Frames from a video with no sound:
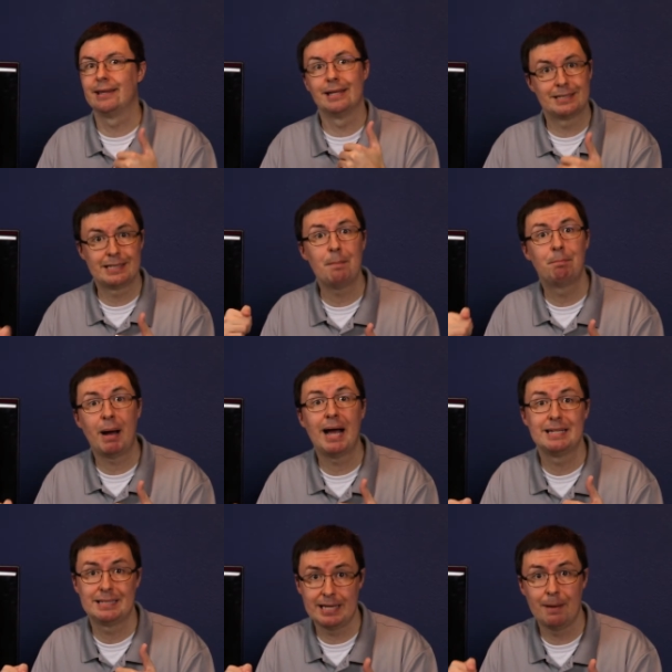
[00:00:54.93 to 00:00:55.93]
the
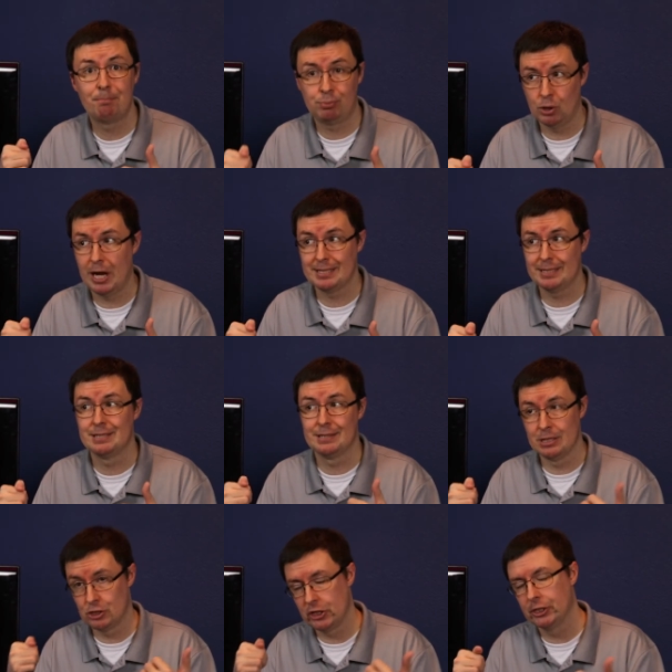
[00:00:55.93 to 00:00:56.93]
step-by-step process
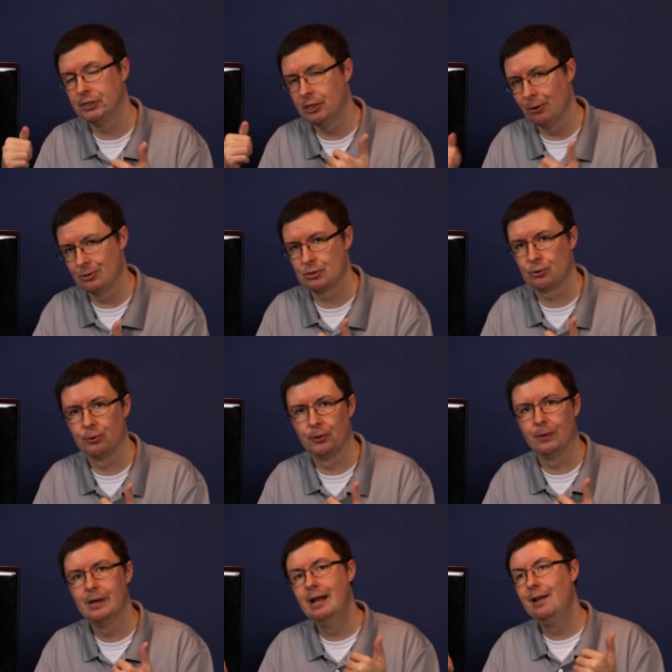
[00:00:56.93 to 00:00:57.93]
that she goes through